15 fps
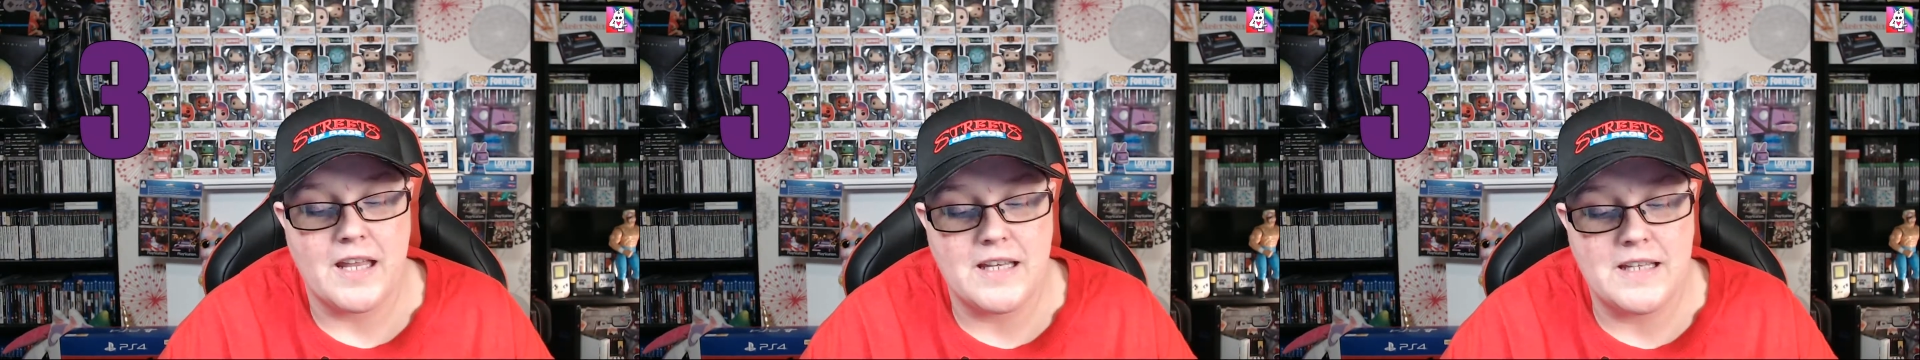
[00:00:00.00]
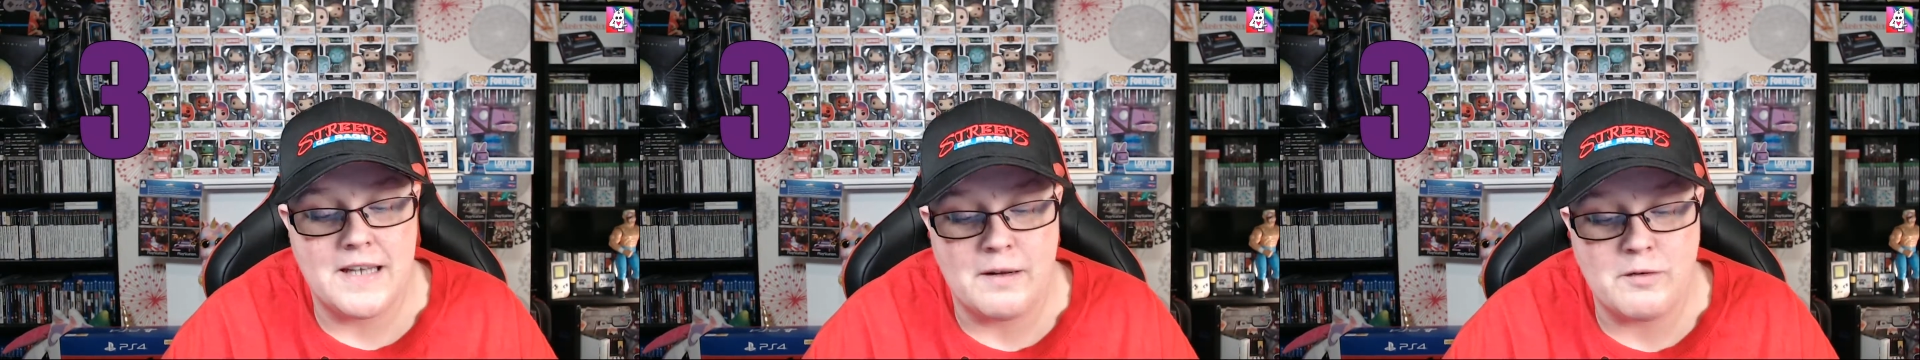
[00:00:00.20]

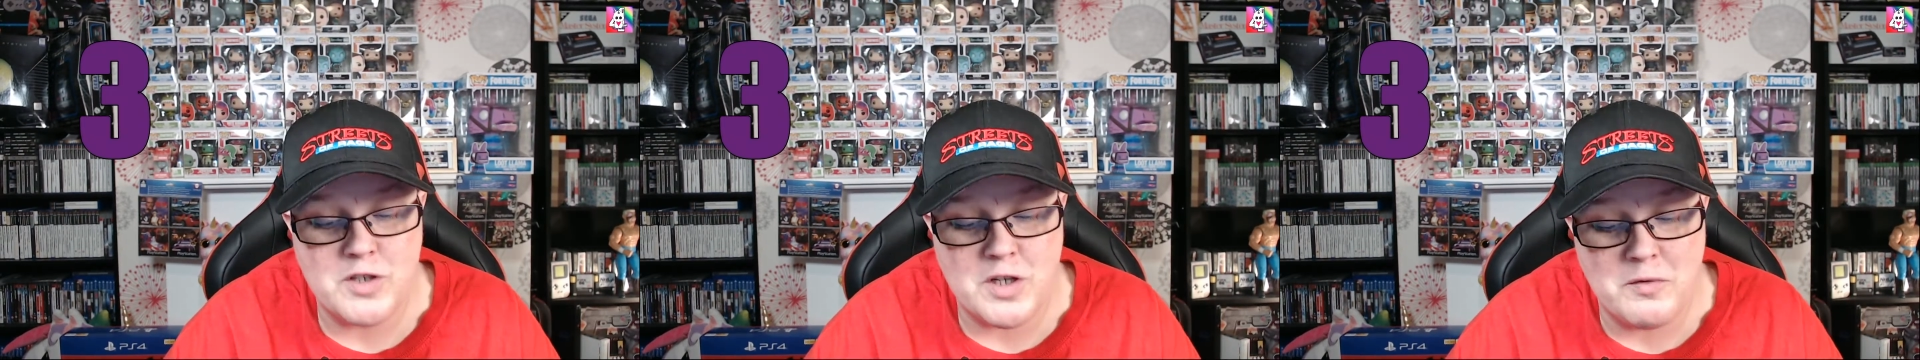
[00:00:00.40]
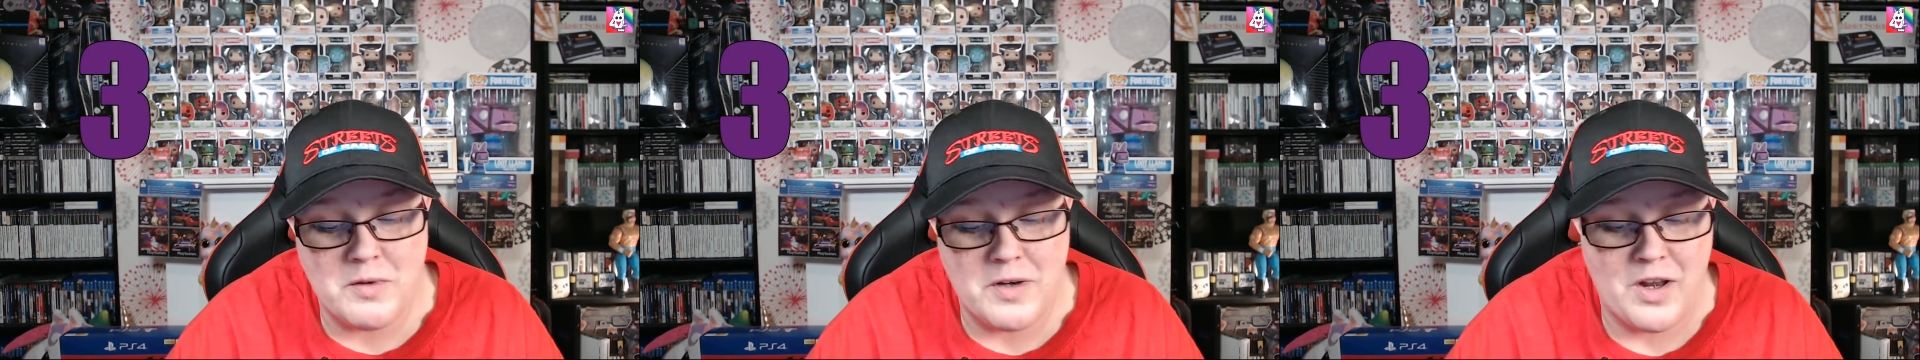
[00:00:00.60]
Now
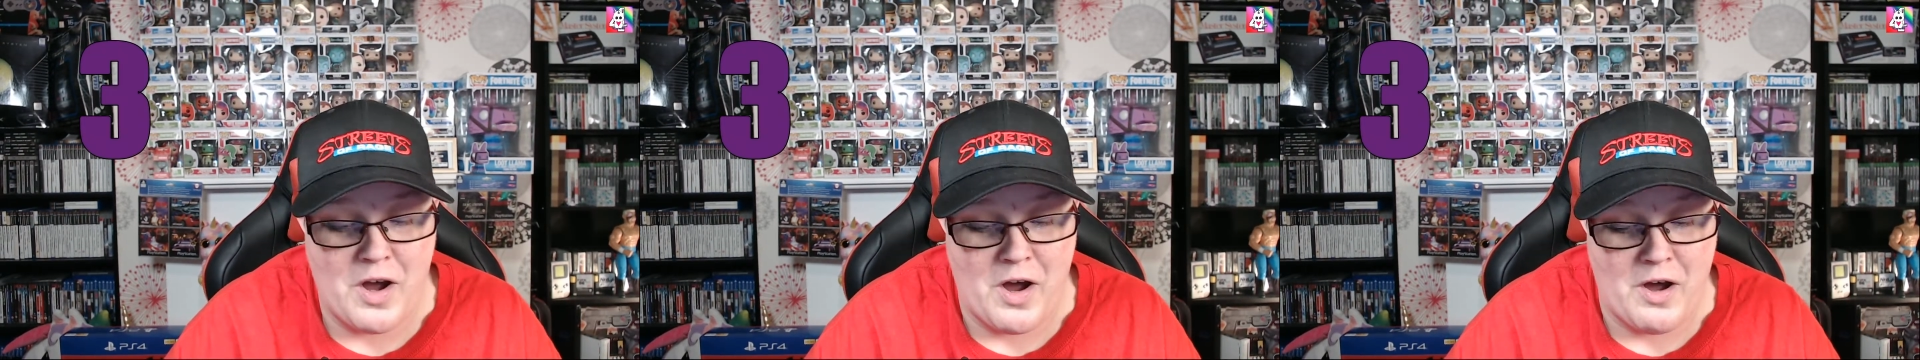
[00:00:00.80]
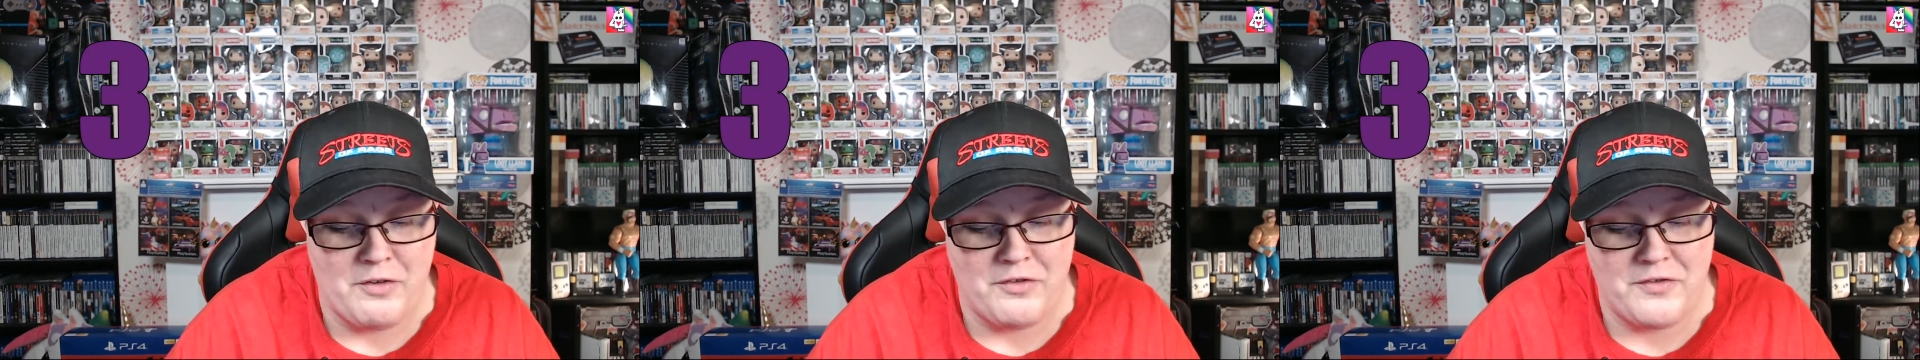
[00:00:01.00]
don't
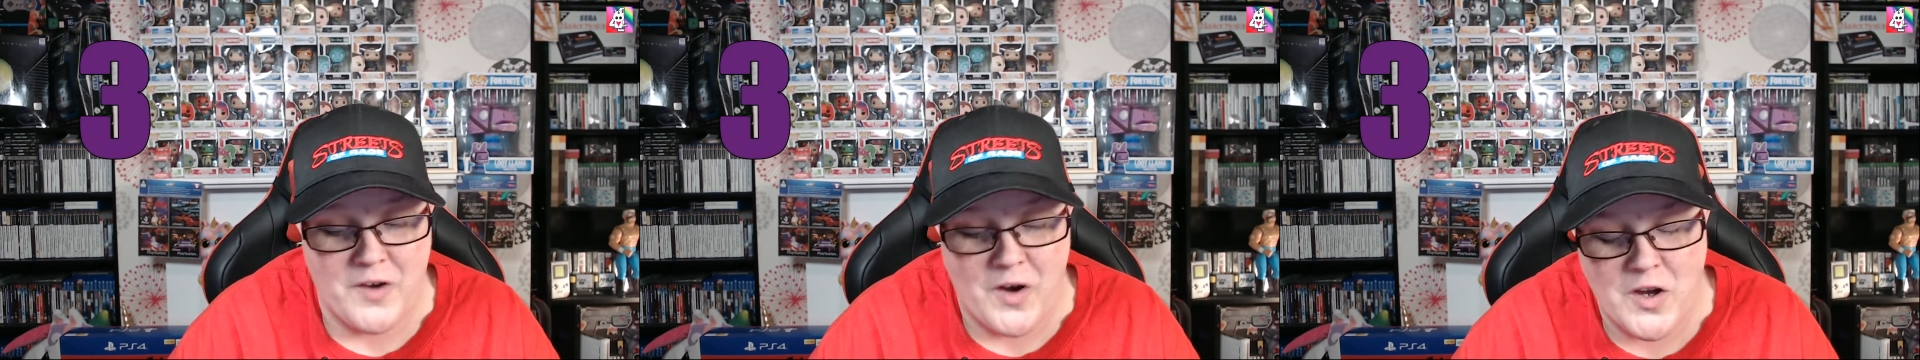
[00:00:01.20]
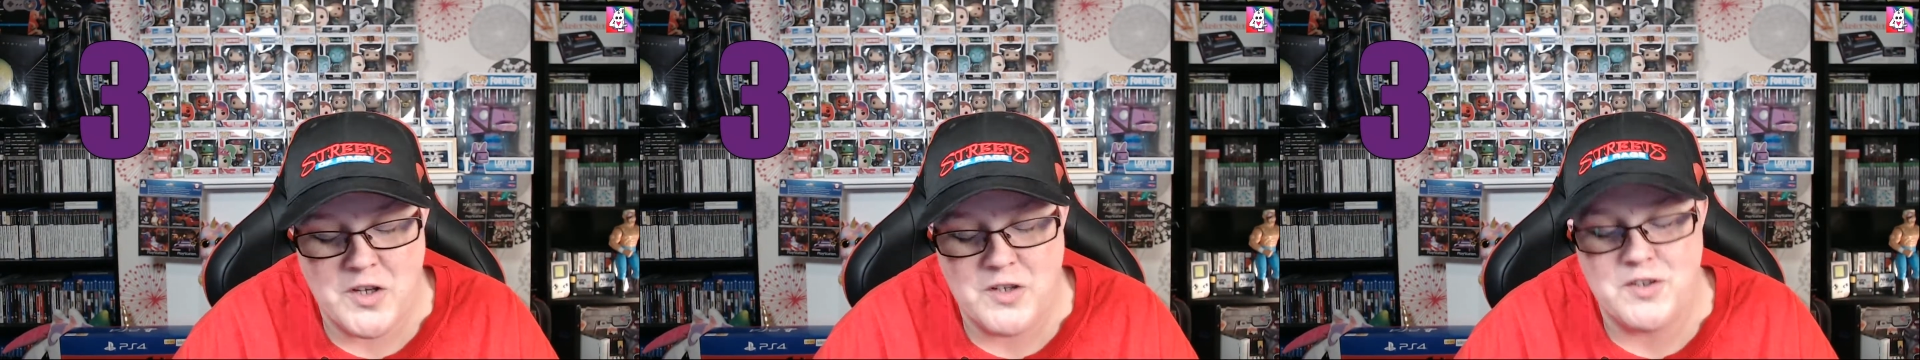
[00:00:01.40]
laugh,
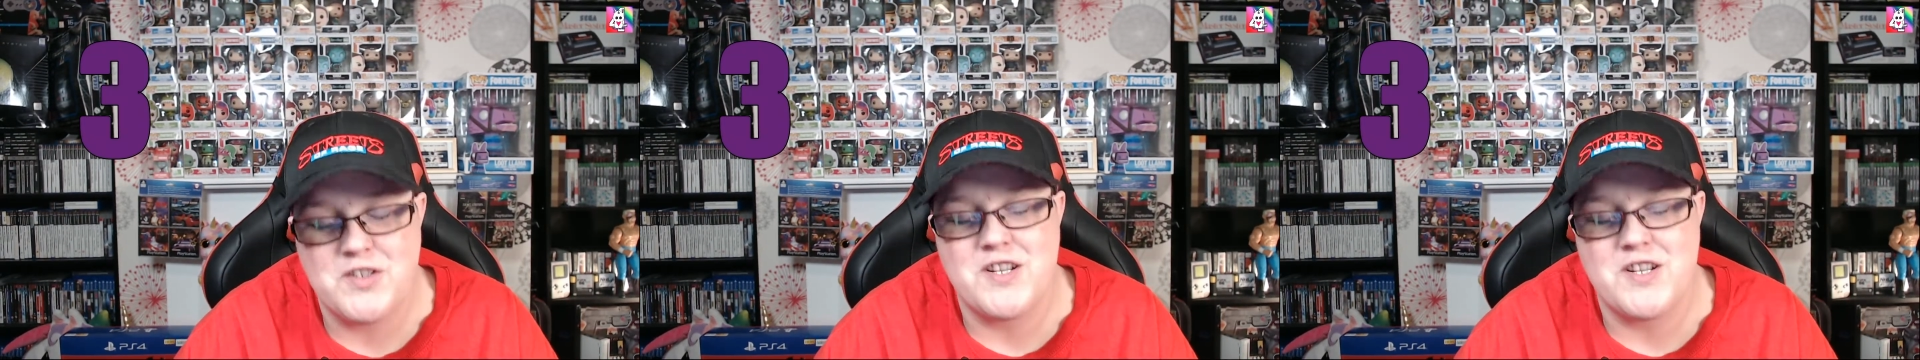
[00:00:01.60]
I used